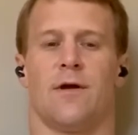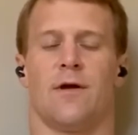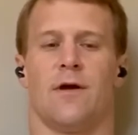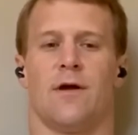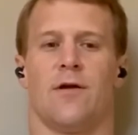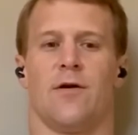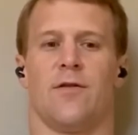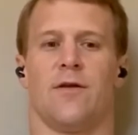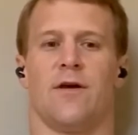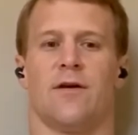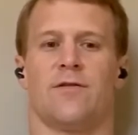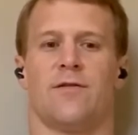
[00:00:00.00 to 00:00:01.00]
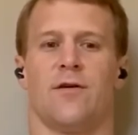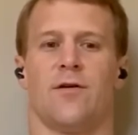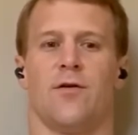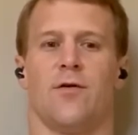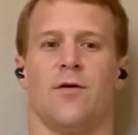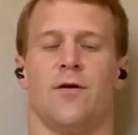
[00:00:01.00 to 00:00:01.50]
And on the
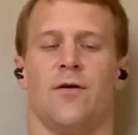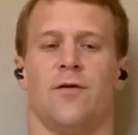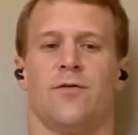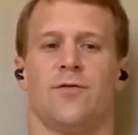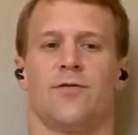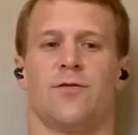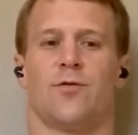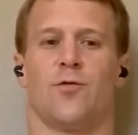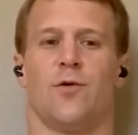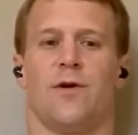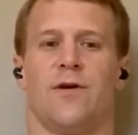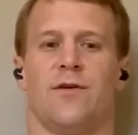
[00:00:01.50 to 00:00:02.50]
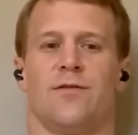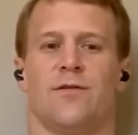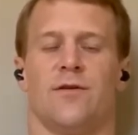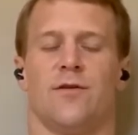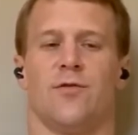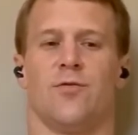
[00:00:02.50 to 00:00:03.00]
exhale, squeezing
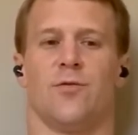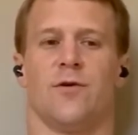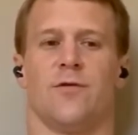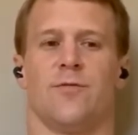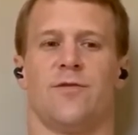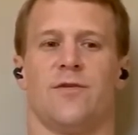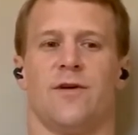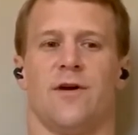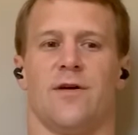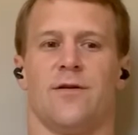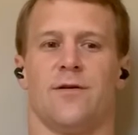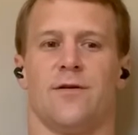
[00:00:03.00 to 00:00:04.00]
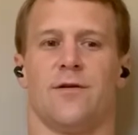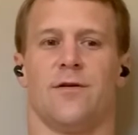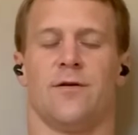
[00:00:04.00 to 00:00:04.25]
those ribs together.